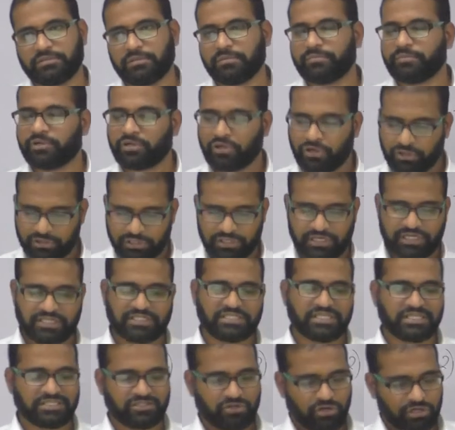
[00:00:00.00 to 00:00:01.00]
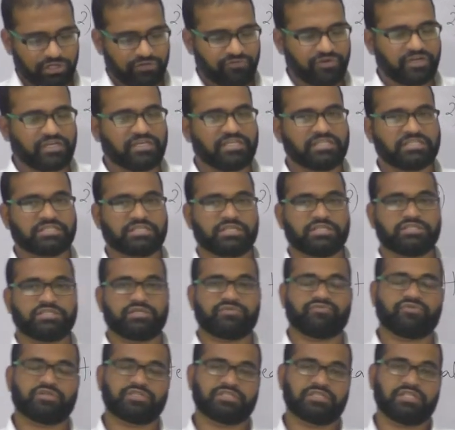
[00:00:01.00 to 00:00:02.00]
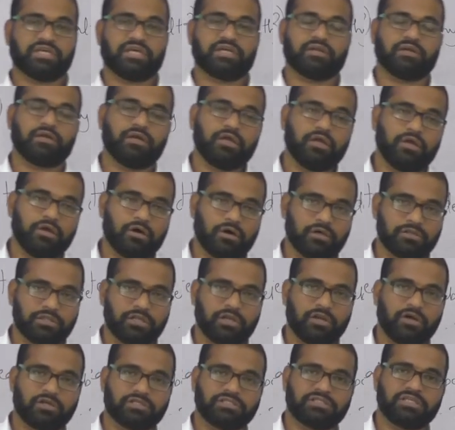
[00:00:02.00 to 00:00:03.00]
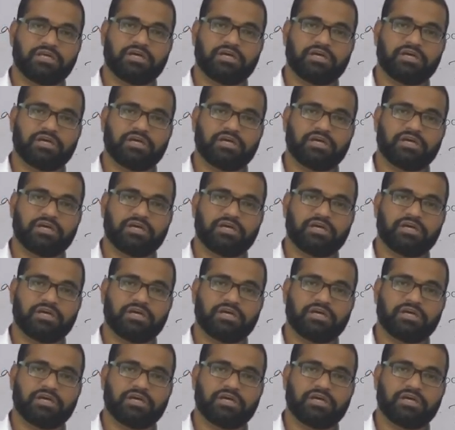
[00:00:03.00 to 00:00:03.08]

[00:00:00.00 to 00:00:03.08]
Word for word: Um, not criticize. Not even discussion was there on the laws.